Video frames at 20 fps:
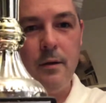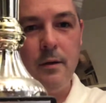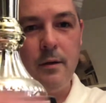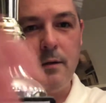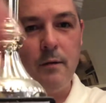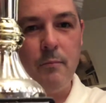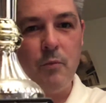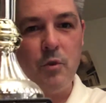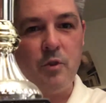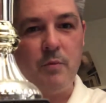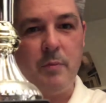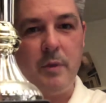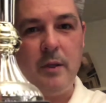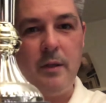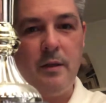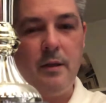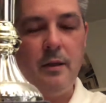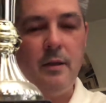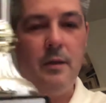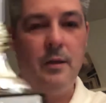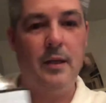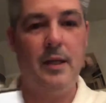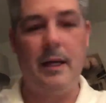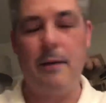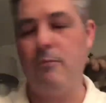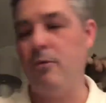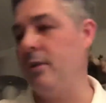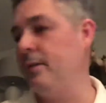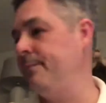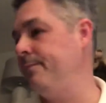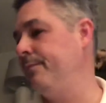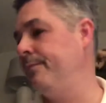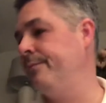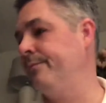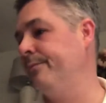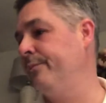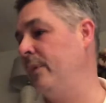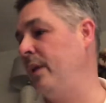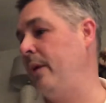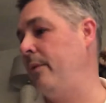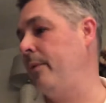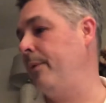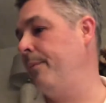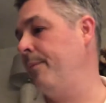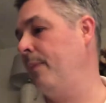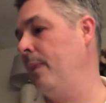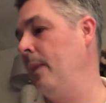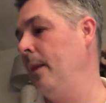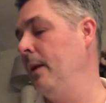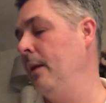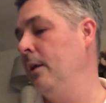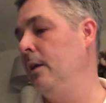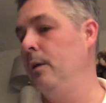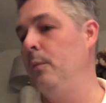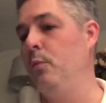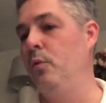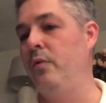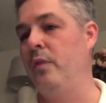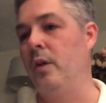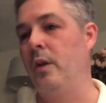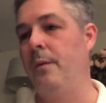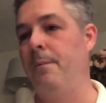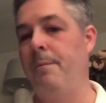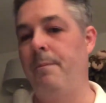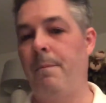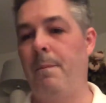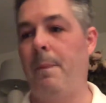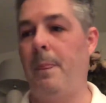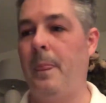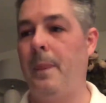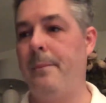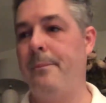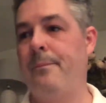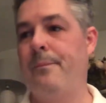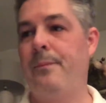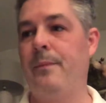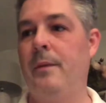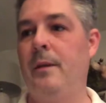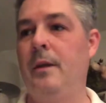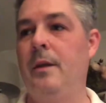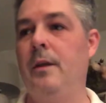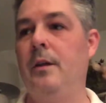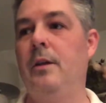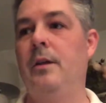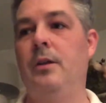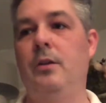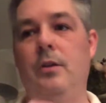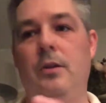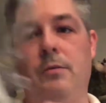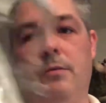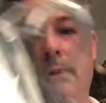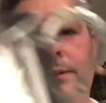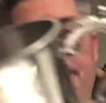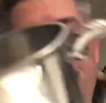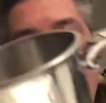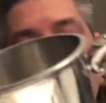It must be the camera. Anyway, moving on. Another one.